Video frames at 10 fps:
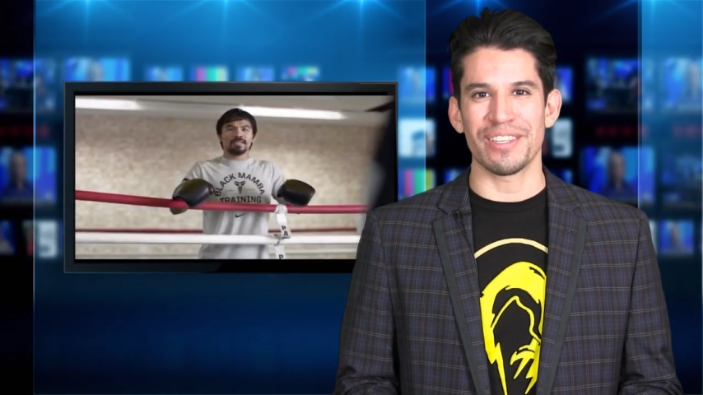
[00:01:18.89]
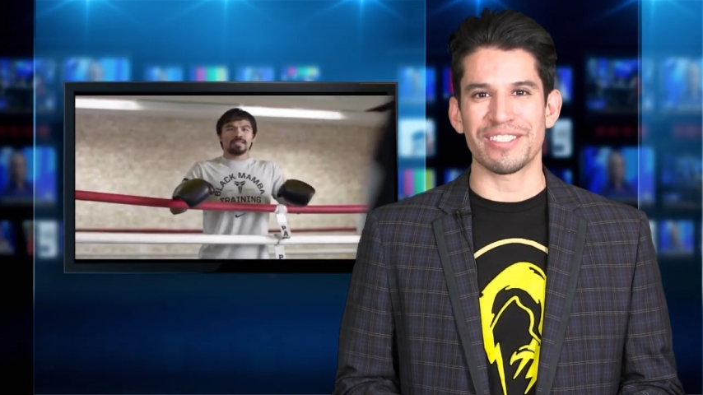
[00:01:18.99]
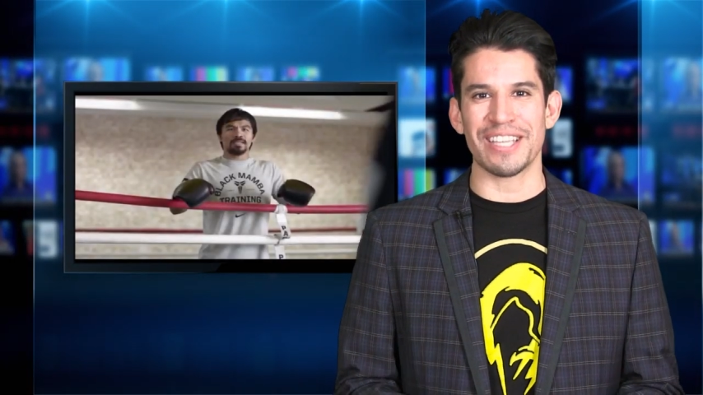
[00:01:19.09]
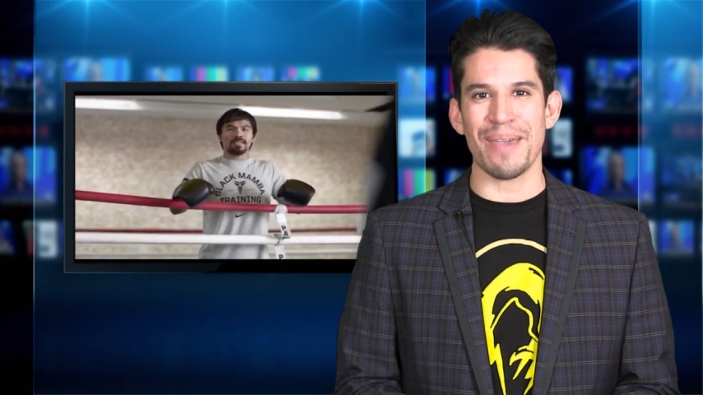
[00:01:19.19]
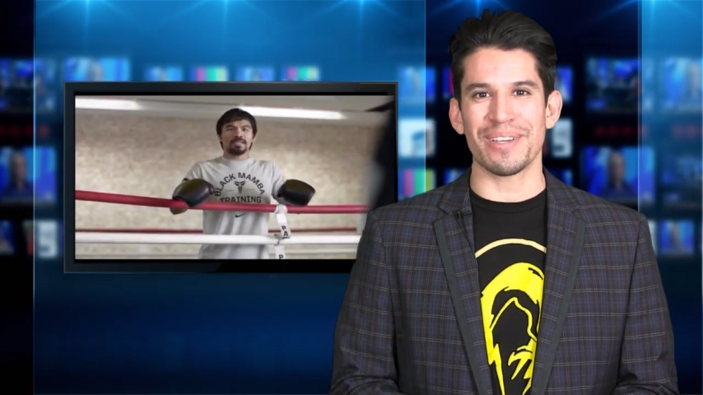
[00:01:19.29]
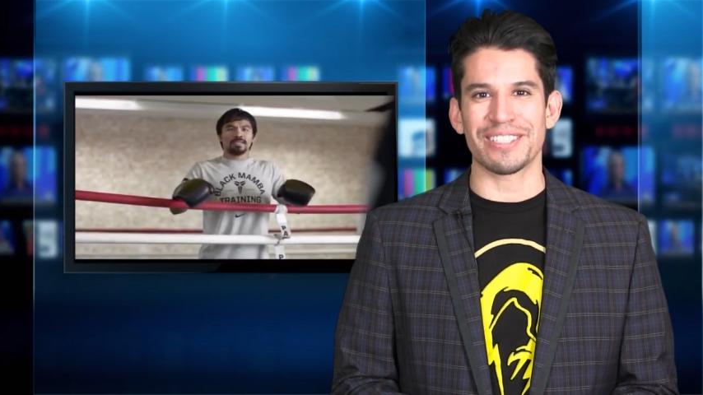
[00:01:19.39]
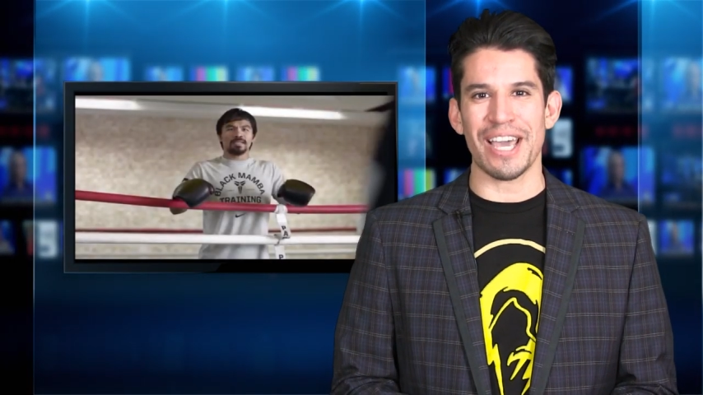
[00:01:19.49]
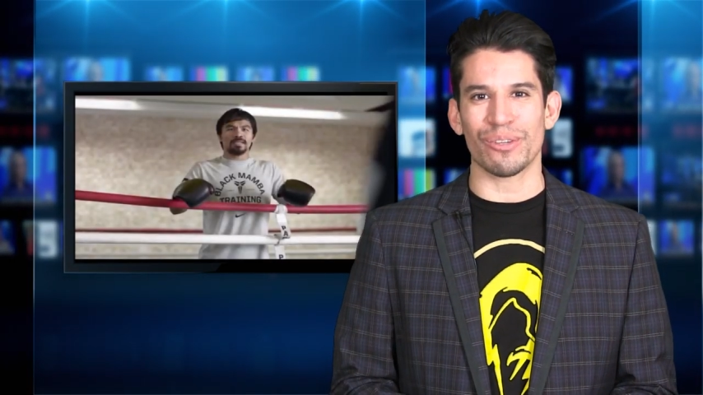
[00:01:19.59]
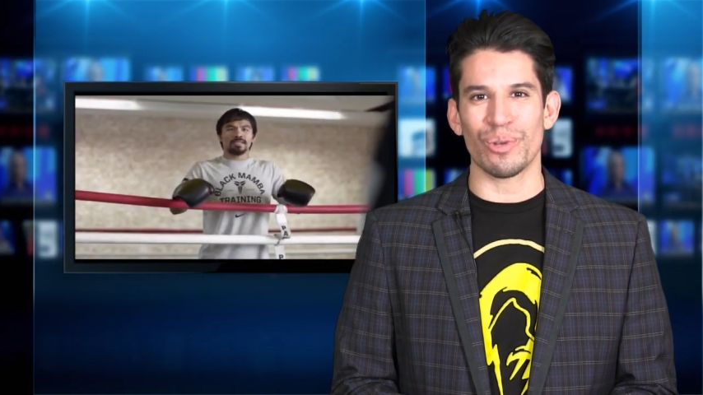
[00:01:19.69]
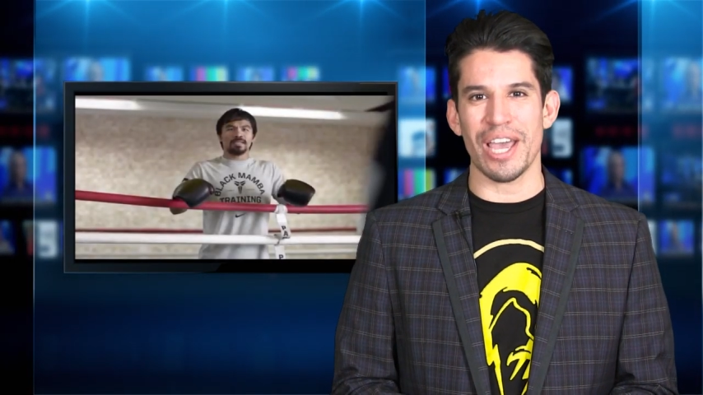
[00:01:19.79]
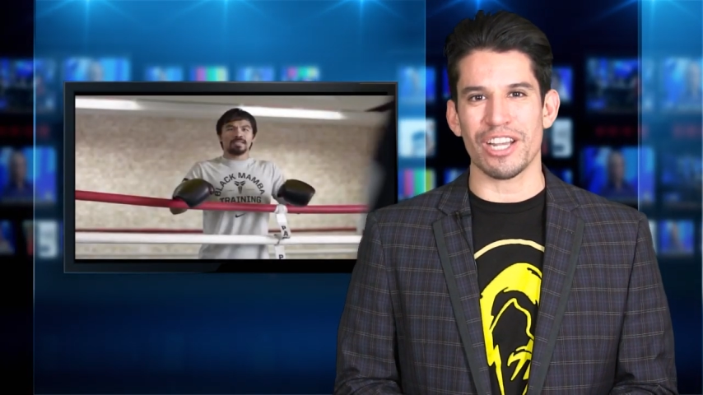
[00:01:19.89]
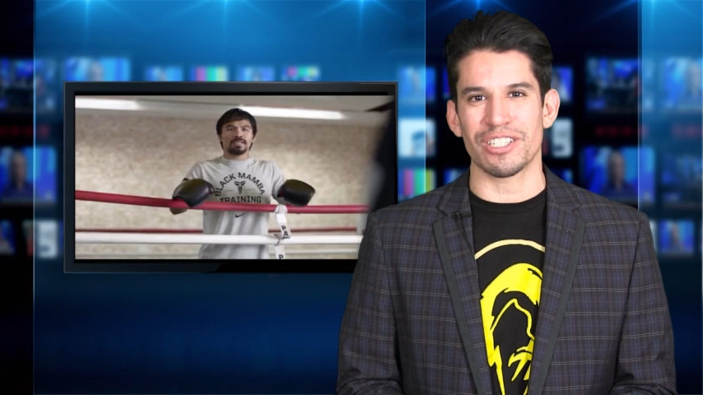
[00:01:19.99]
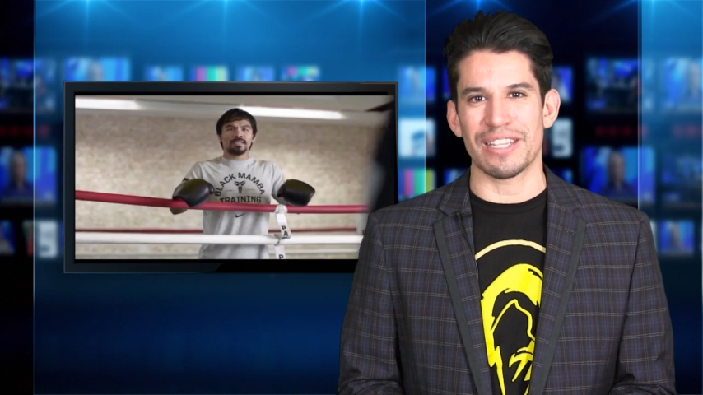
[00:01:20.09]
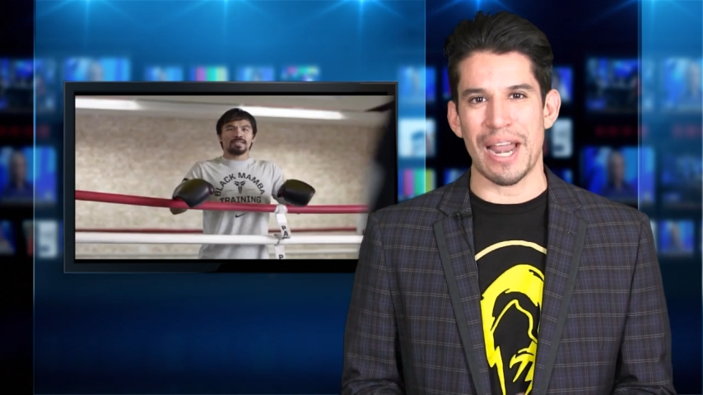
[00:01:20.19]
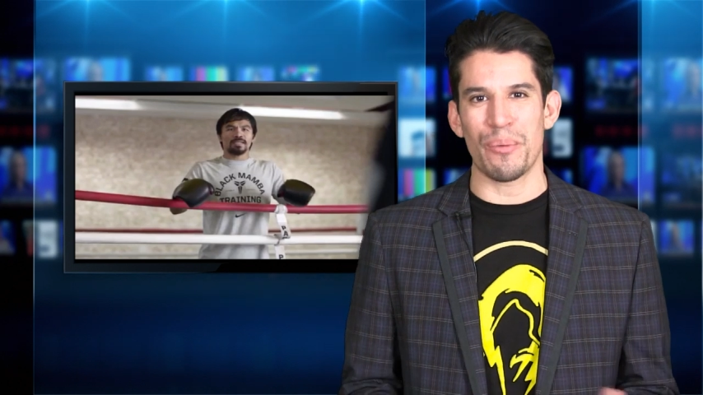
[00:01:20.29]
the same exact
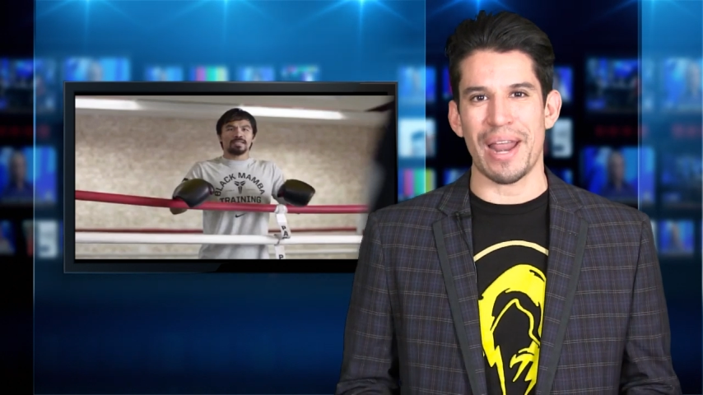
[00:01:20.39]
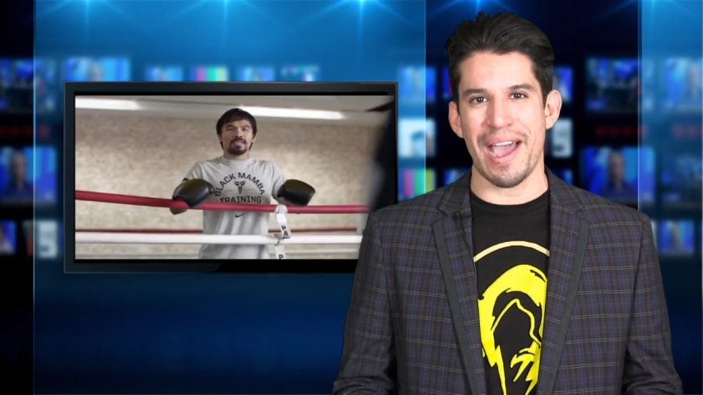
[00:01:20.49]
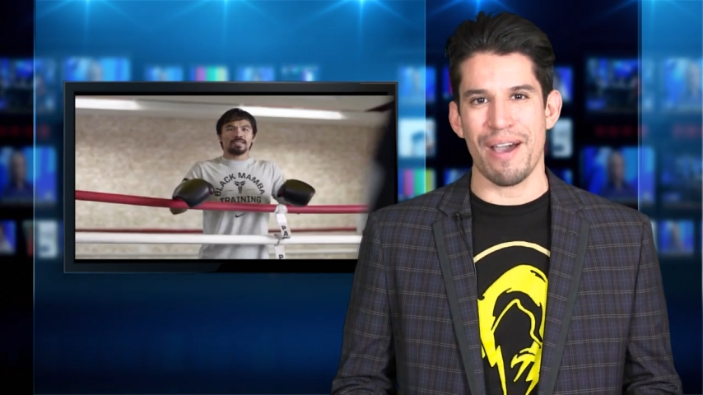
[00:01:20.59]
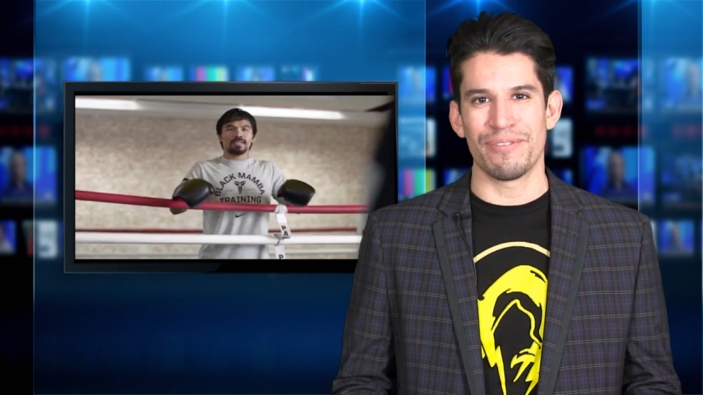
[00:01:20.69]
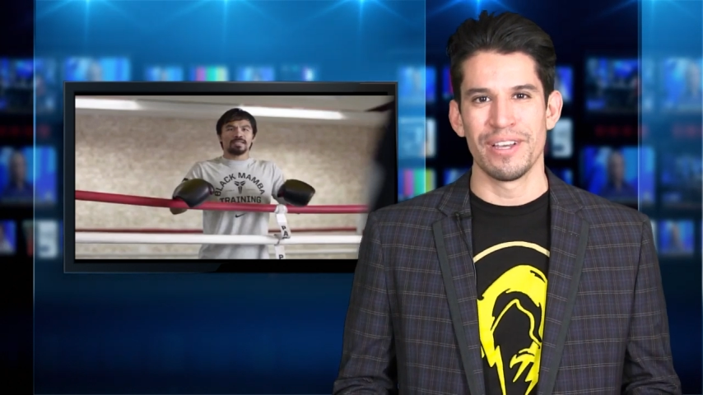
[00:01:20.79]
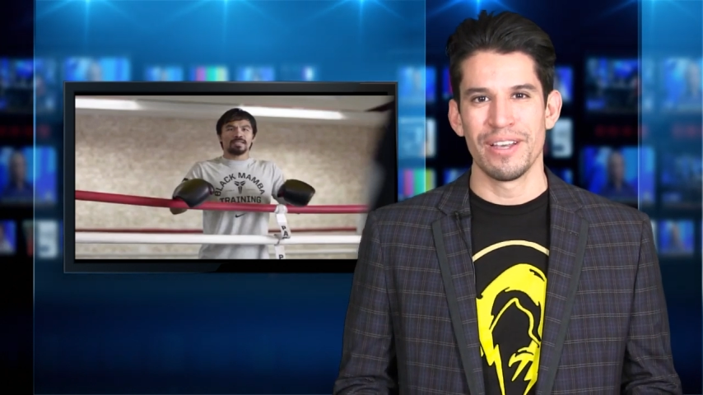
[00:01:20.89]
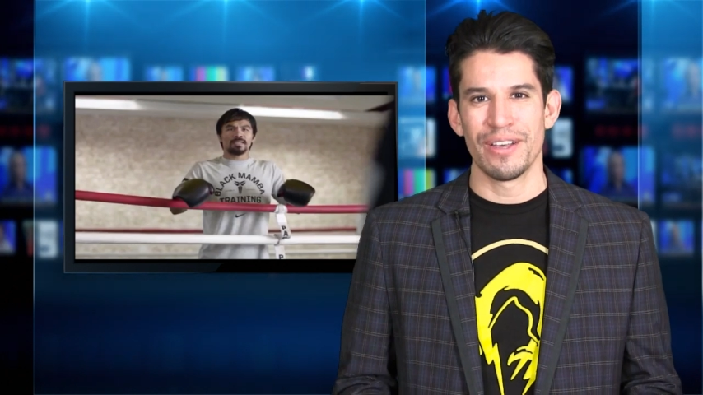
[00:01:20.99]
reaction that I would have